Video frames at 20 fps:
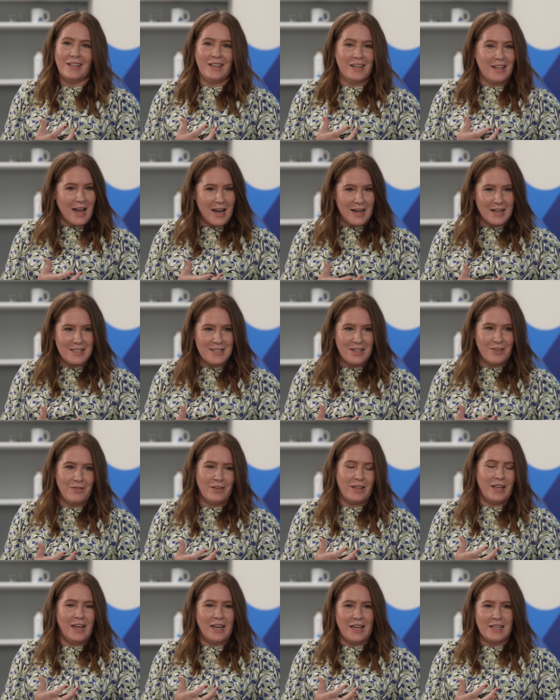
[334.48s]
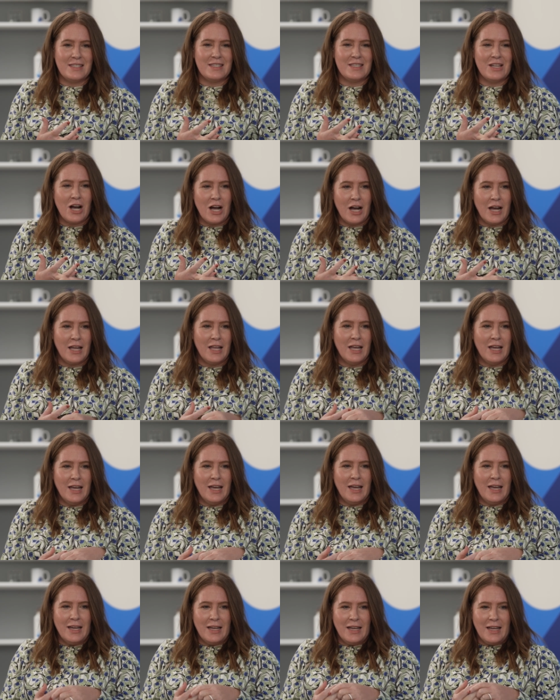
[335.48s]
getting activity. It's not
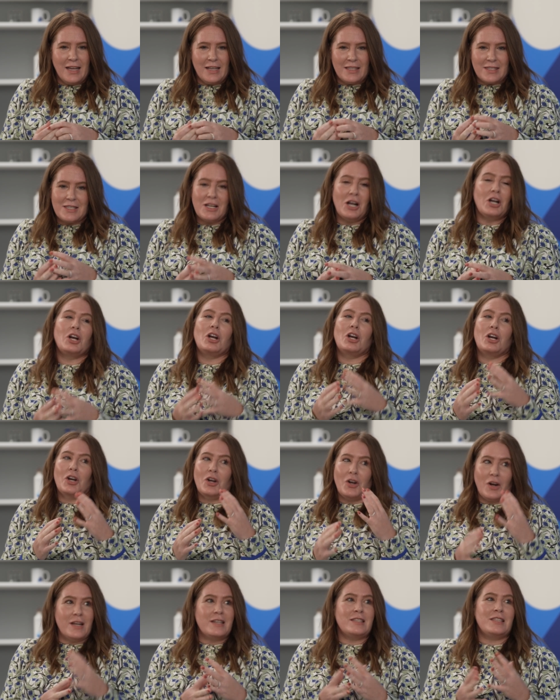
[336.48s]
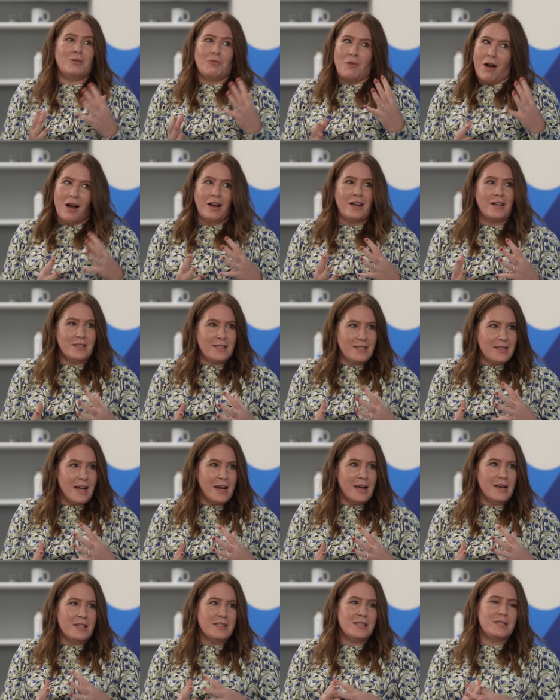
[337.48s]
it's not crazy rocket
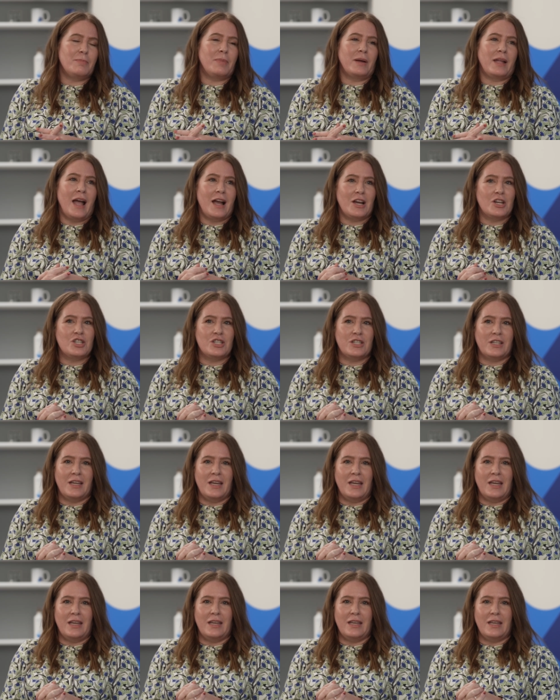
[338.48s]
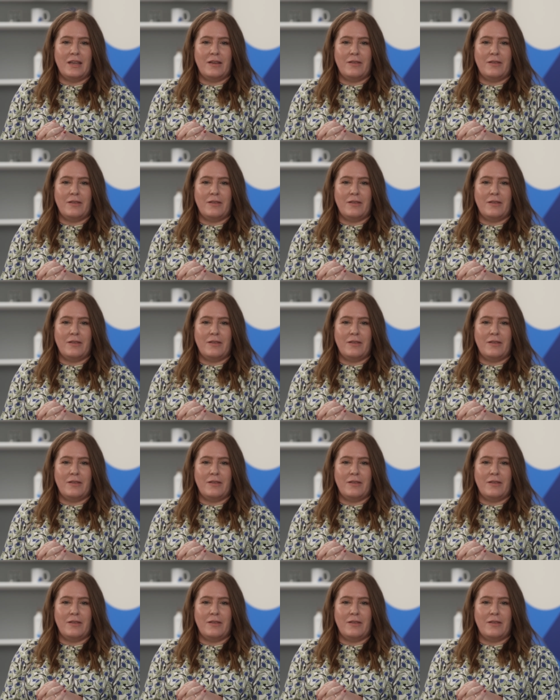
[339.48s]
science, but actually